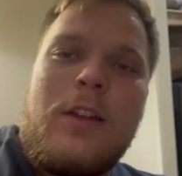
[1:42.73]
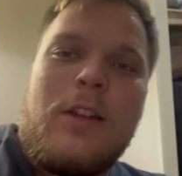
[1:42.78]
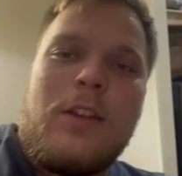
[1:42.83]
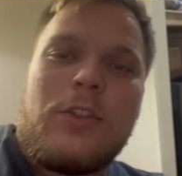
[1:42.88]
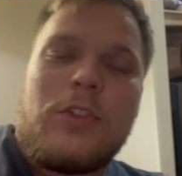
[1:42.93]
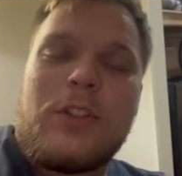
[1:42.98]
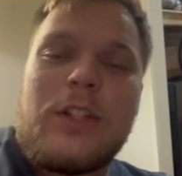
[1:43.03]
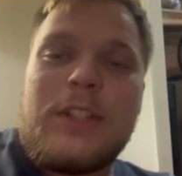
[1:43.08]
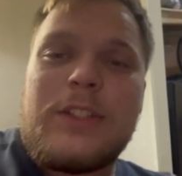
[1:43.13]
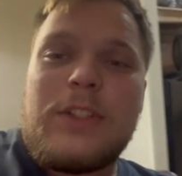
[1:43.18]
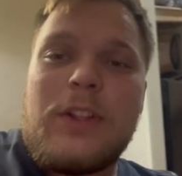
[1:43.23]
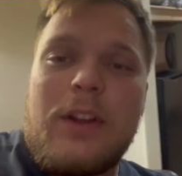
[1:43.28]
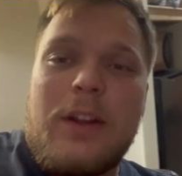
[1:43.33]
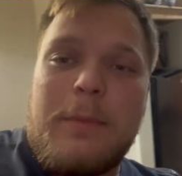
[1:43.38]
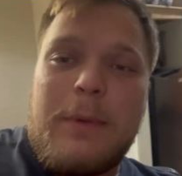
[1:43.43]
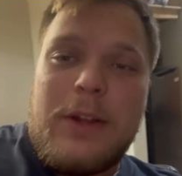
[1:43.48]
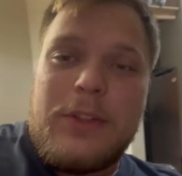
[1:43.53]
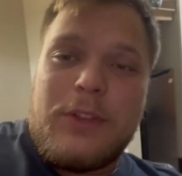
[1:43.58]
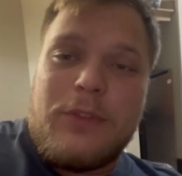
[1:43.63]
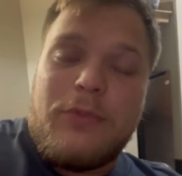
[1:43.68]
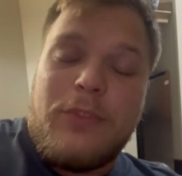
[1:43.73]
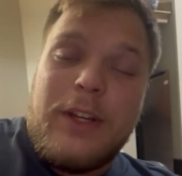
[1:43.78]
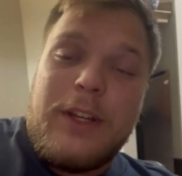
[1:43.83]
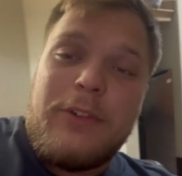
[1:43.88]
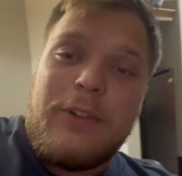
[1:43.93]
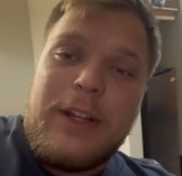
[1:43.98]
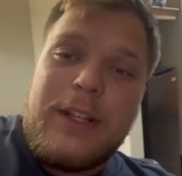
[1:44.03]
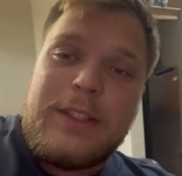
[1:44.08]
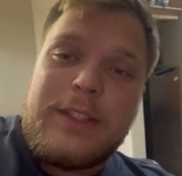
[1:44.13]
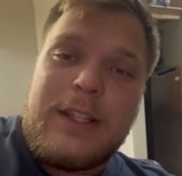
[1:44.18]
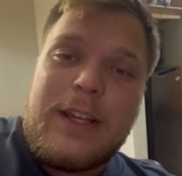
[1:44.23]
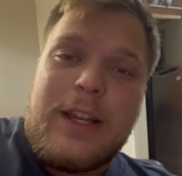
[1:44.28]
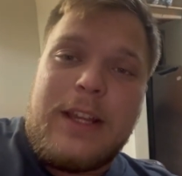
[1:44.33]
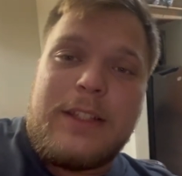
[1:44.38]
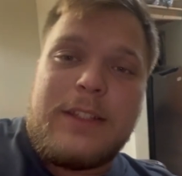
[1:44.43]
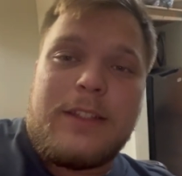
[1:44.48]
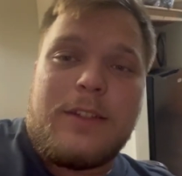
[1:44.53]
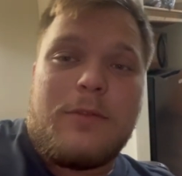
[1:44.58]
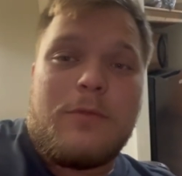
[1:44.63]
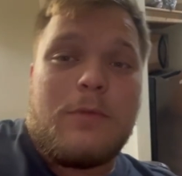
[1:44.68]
So let's talk about the freight rates, guys.